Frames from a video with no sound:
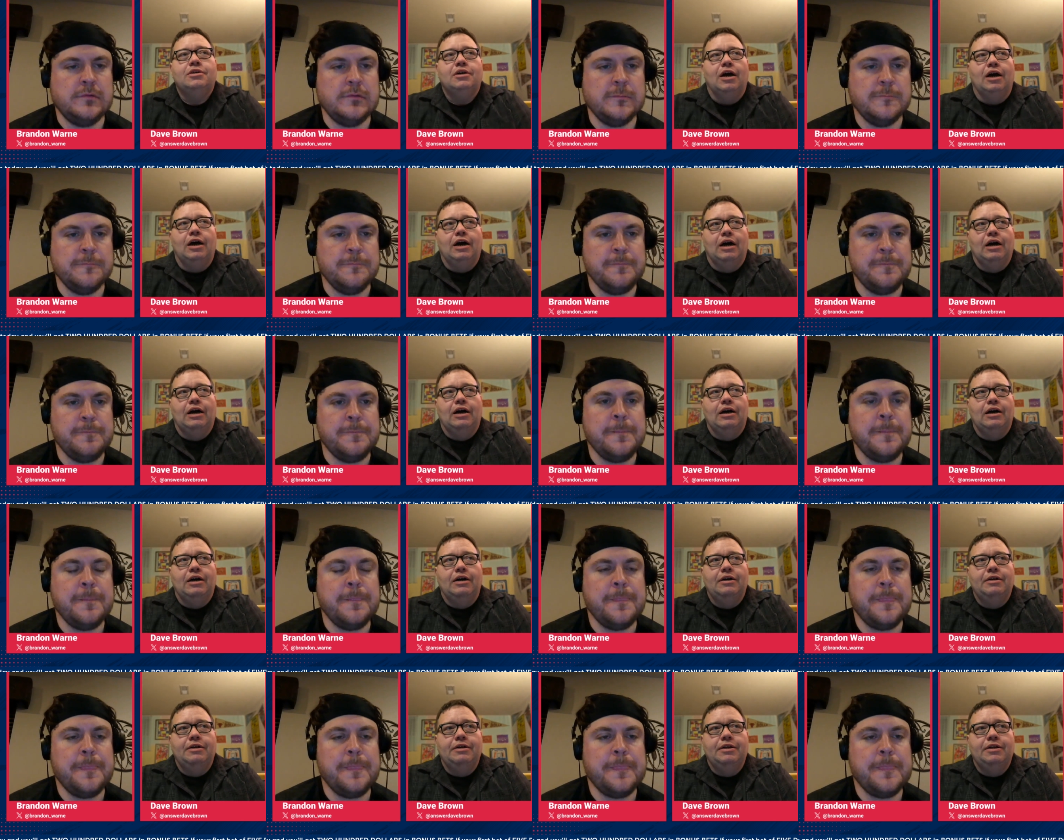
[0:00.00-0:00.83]
Speaker 1: Uh,
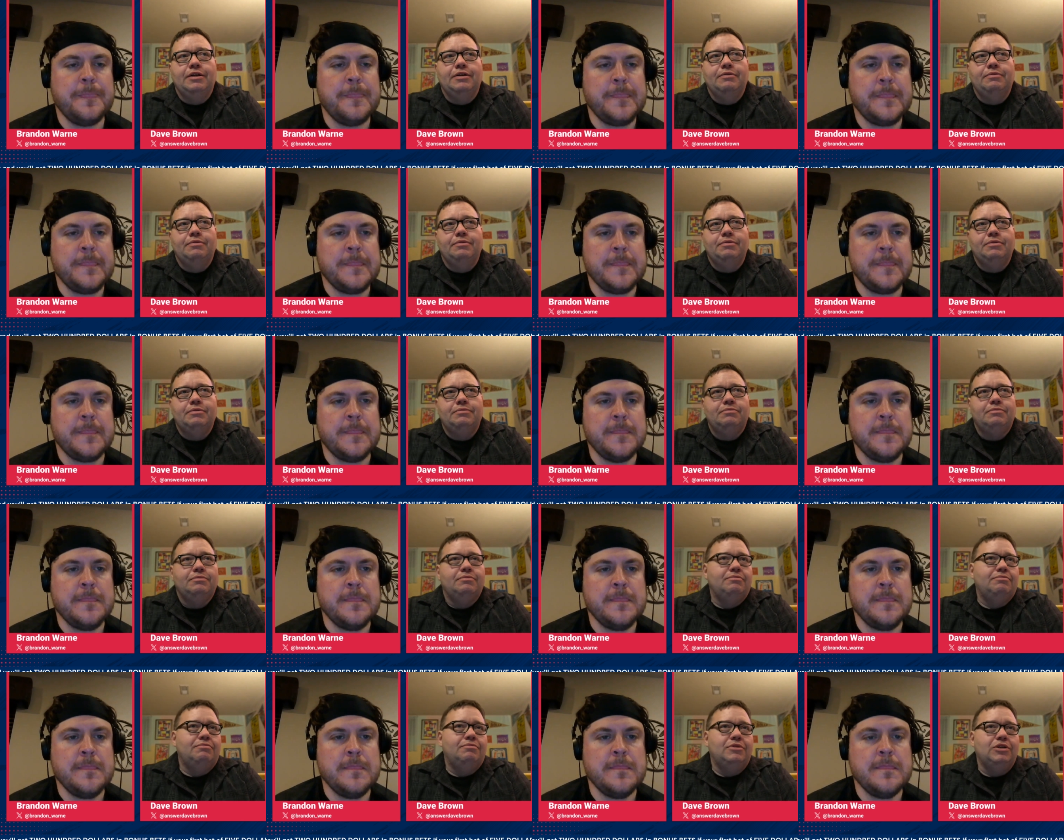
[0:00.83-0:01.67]

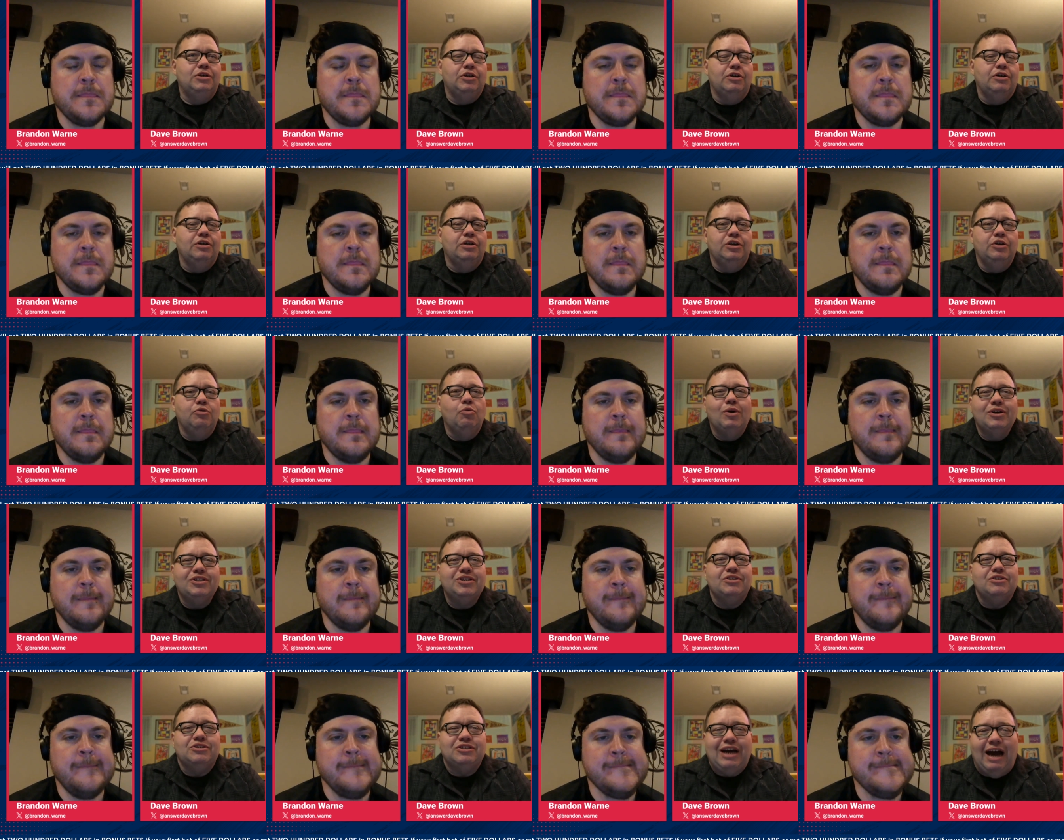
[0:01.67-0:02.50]
he
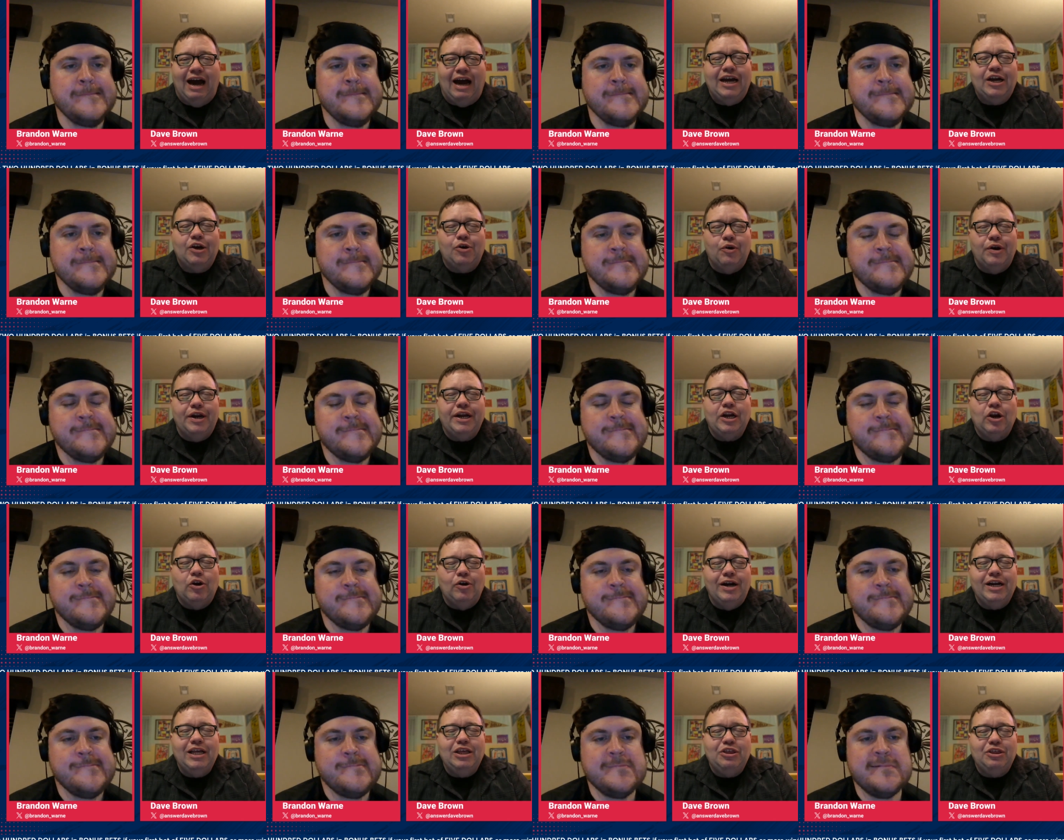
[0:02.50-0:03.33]
wasn't tiring
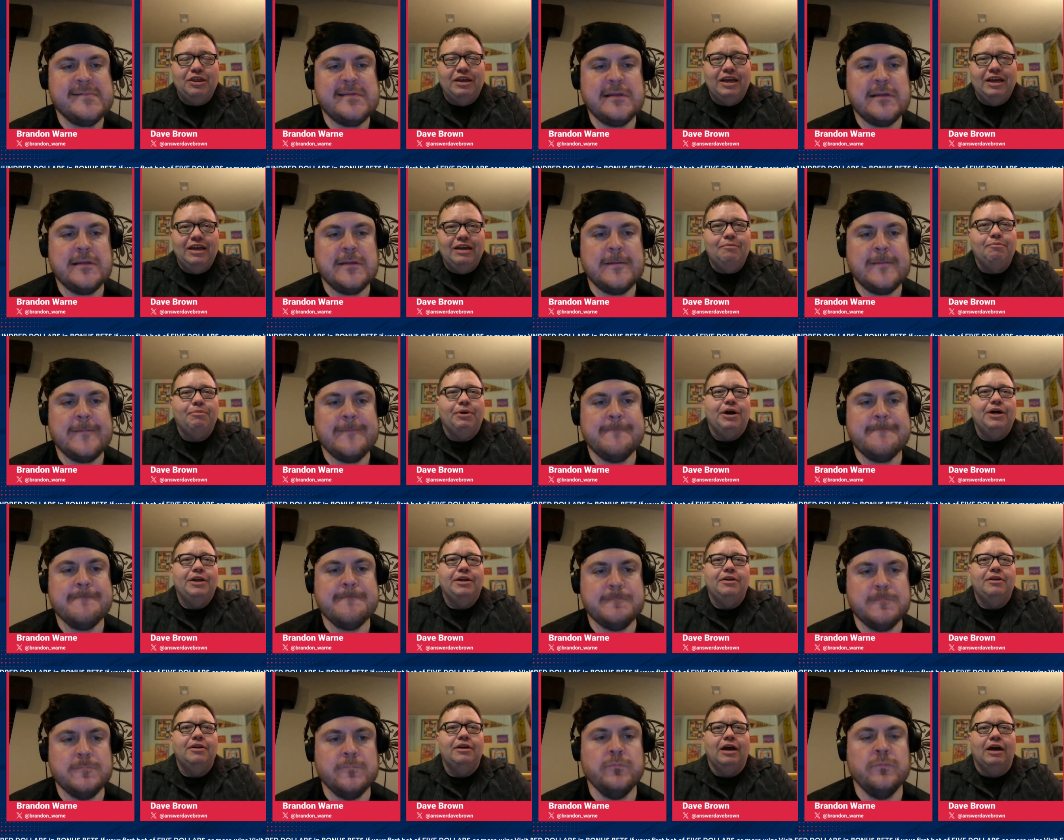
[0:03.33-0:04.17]
or anything,
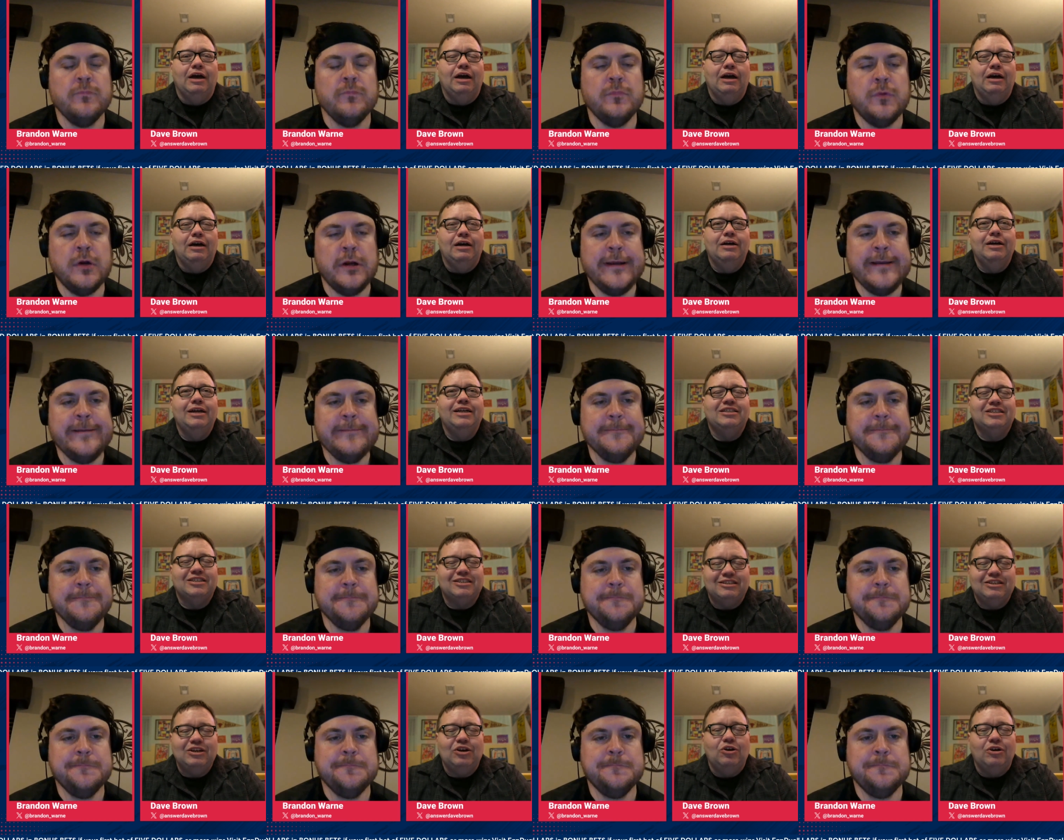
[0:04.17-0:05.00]
but uh, right. it's
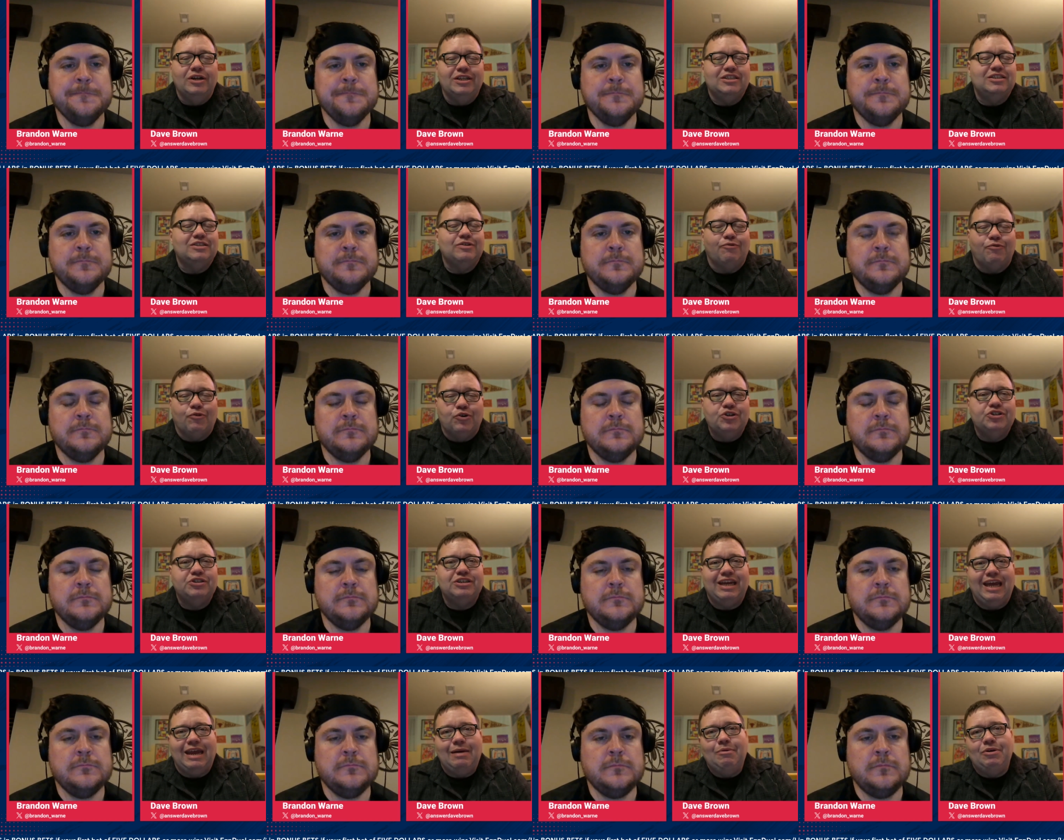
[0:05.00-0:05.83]
still it's the
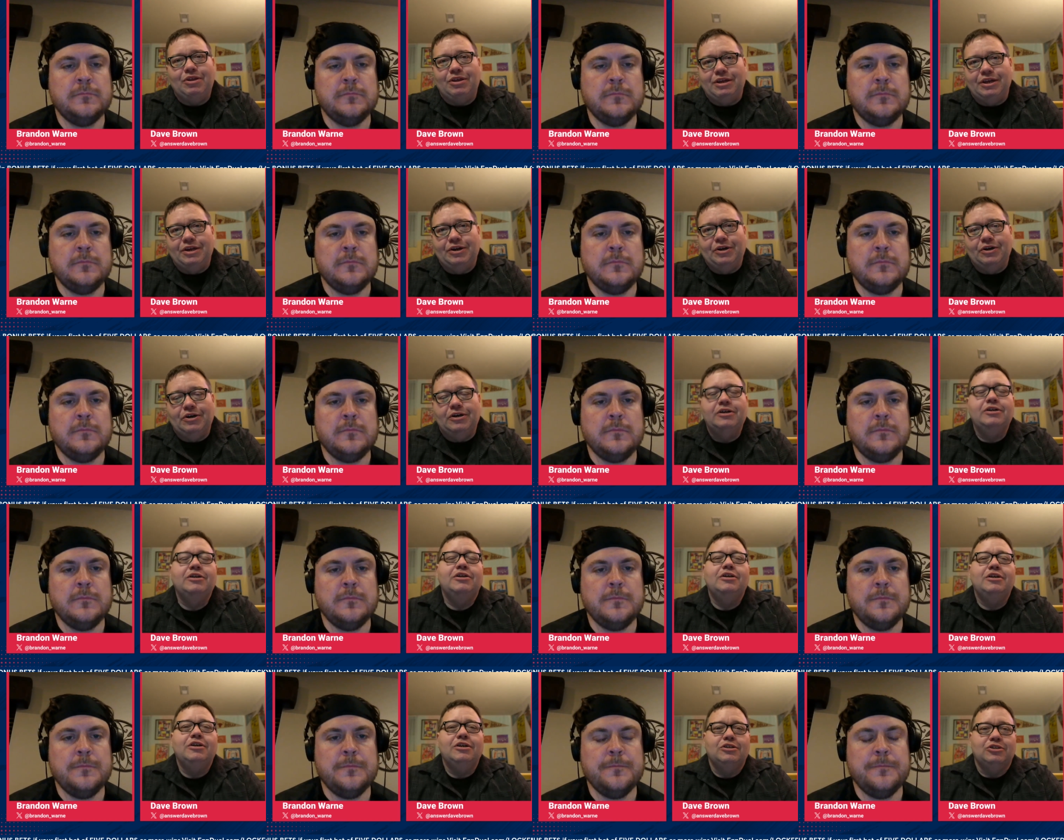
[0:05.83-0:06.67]
first game of the year,
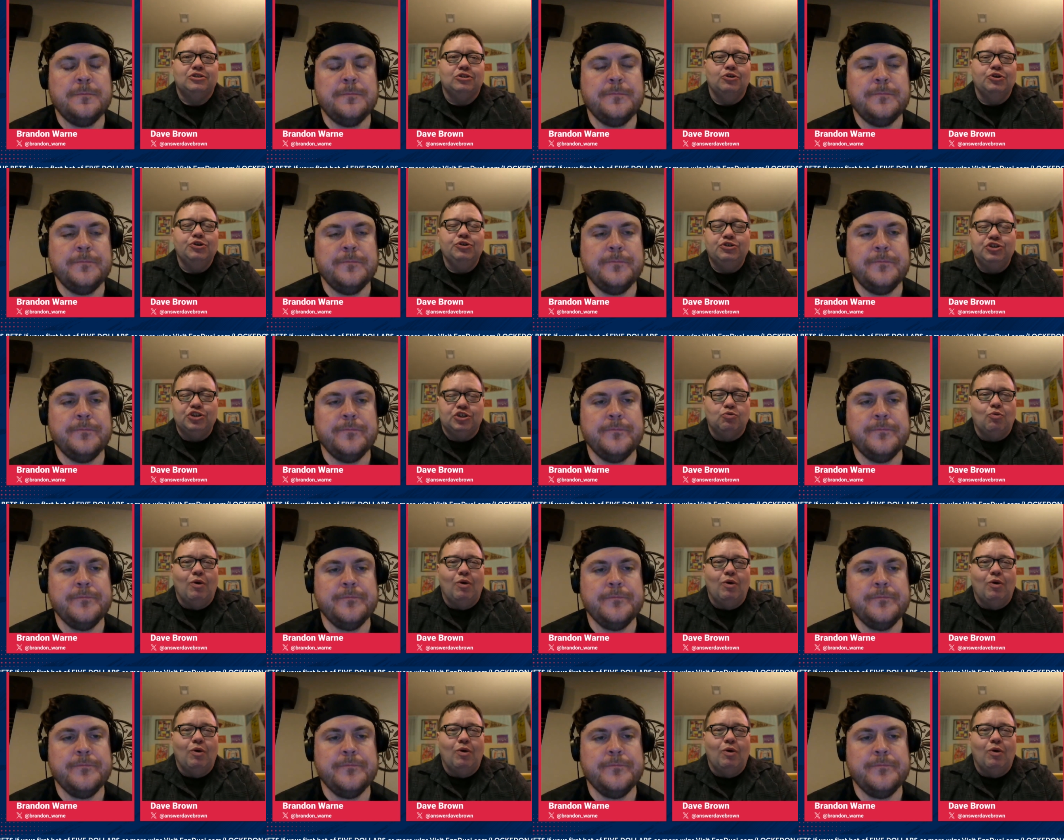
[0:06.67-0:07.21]
so you just